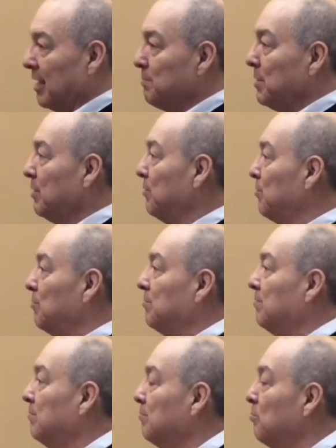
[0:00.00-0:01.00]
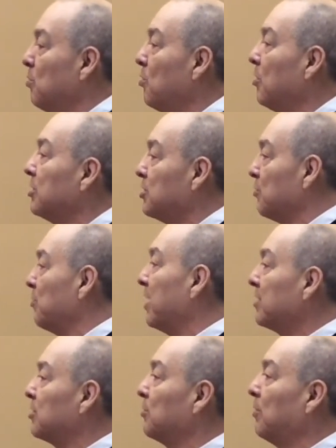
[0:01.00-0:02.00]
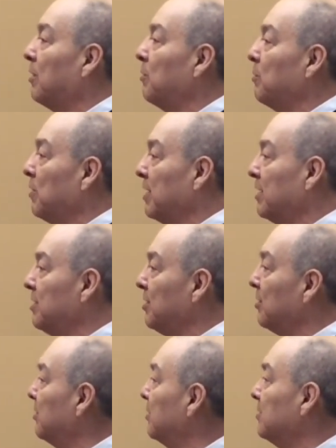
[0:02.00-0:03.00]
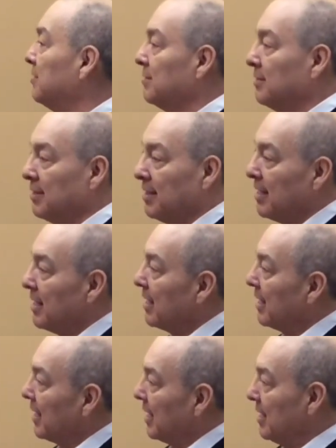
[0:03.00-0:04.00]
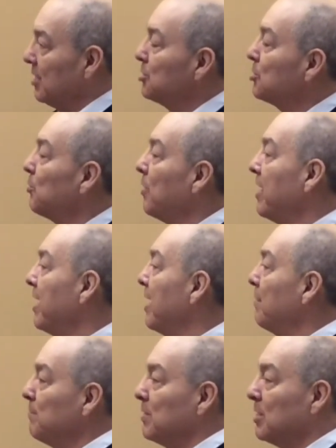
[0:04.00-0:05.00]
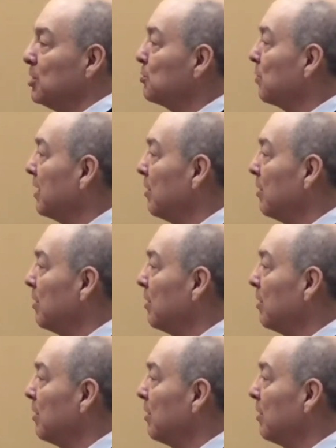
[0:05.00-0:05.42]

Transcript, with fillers: and be more direct to what we want to do. Here's who I am, here's